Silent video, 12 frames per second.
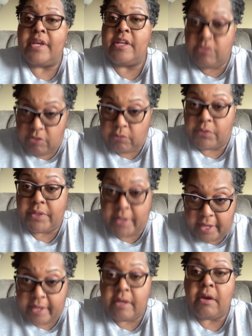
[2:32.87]
until the
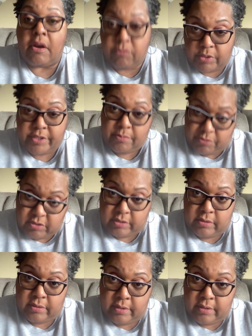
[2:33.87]
day of redemption,